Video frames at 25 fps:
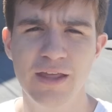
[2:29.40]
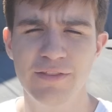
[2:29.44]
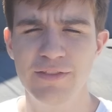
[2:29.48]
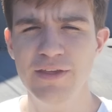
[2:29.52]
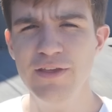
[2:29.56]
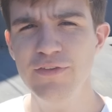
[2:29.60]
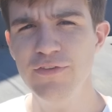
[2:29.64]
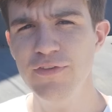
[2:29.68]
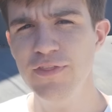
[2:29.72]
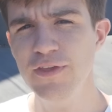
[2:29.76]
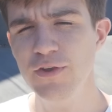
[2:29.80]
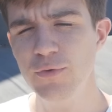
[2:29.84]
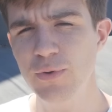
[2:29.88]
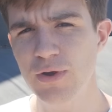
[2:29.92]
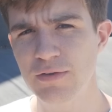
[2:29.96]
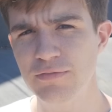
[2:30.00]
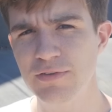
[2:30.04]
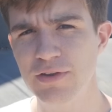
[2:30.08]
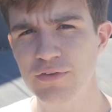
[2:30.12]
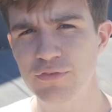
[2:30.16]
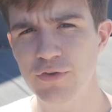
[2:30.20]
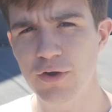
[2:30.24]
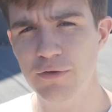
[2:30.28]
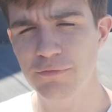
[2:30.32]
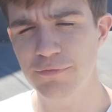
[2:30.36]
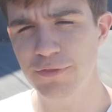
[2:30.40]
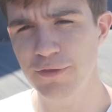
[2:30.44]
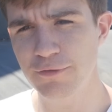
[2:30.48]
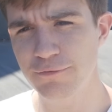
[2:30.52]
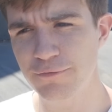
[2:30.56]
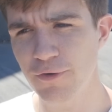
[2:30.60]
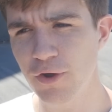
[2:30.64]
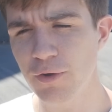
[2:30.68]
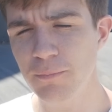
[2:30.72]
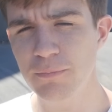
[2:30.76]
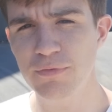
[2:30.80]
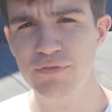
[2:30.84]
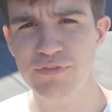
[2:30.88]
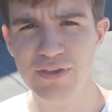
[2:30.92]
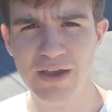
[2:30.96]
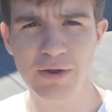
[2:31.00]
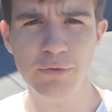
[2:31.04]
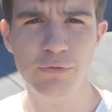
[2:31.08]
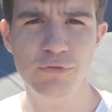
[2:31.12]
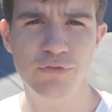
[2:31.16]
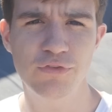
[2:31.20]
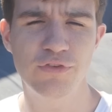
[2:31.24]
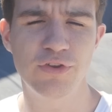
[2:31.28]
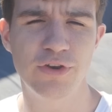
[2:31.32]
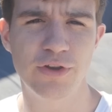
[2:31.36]
These are the equivalent to the foam
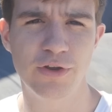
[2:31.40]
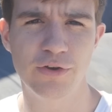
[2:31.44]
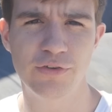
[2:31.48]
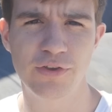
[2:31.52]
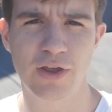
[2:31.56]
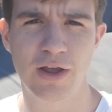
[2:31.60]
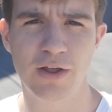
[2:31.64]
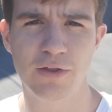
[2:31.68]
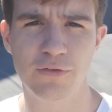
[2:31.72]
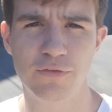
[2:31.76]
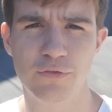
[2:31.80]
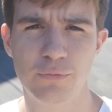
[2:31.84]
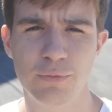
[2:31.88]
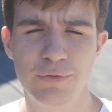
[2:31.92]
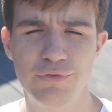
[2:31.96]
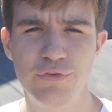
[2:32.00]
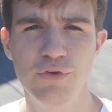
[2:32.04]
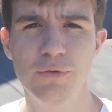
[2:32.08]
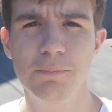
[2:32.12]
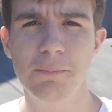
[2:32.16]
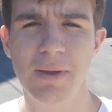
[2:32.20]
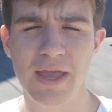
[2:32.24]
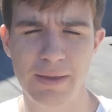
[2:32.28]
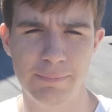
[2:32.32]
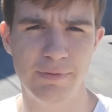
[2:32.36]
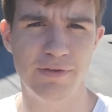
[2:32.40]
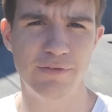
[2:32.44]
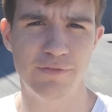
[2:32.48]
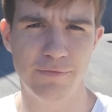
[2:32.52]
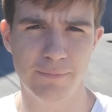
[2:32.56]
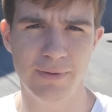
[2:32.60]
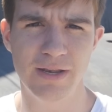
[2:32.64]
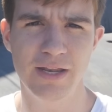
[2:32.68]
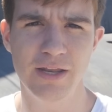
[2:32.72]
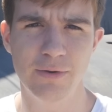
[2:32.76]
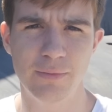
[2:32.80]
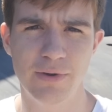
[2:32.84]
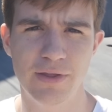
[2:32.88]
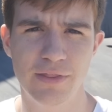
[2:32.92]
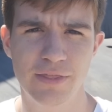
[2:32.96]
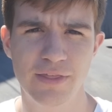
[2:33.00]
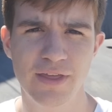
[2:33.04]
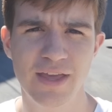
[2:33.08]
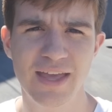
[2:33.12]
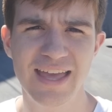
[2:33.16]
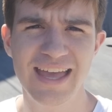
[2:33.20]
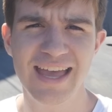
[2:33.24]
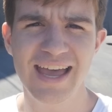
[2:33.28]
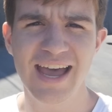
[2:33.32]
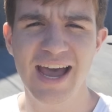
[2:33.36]
sound studio towers which you may be familiar
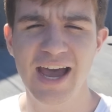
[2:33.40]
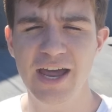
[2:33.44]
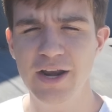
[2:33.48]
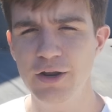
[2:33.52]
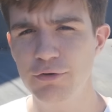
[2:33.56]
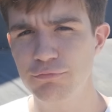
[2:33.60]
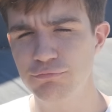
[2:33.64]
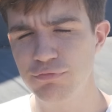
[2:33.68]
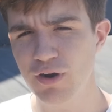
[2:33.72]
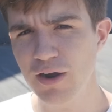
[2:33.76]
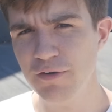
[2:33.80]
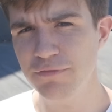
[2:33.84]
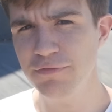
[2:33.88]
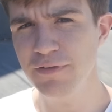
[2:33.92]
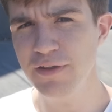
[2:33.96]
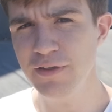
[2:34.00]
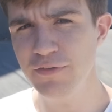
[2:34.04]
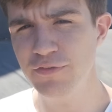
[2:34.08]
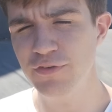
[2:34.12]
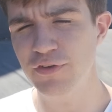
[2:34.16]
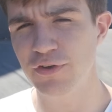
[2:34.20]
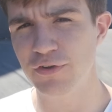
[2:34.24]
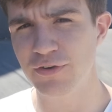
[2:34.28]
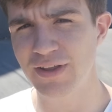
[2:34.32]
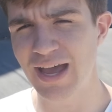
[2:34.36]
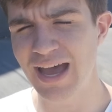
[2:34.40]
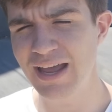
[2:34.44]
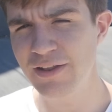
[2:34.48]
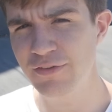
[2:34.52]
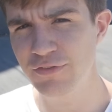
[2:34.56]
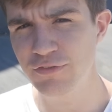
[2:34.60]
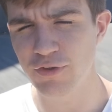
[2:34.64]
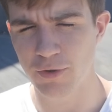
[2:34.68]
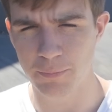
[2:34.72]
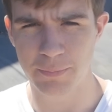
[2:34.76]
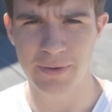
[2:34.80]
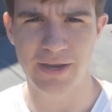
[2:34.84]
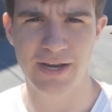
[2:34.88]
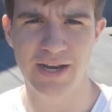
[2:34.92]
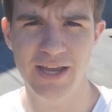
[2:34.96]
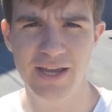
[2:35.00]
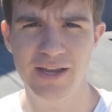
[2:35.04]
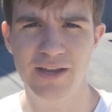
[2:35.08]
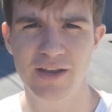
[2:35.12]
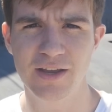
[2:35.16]
with, and are roughly as good at stopping an